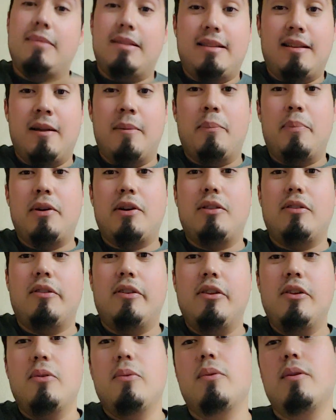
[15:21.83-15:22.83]
the new
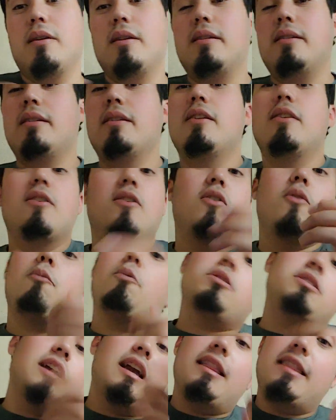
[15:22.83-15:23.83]
one, or which I think
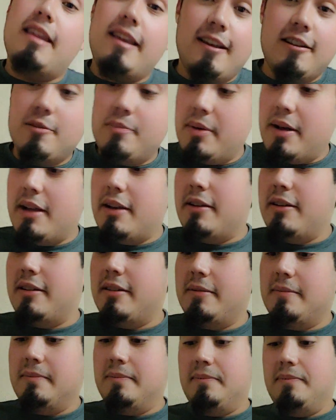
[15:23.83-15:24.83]
is better,
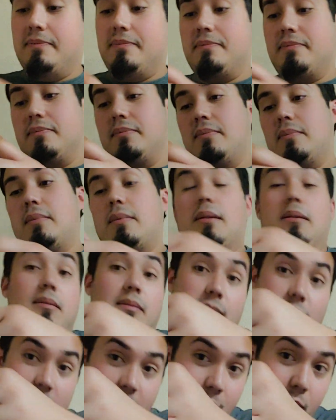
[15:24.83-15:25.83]
keep on
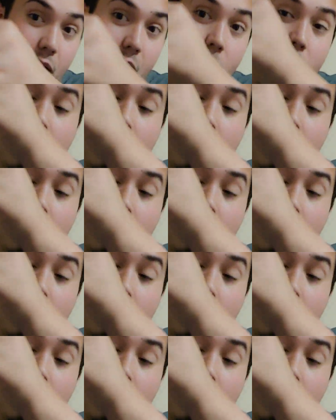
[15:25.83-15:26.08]
watching.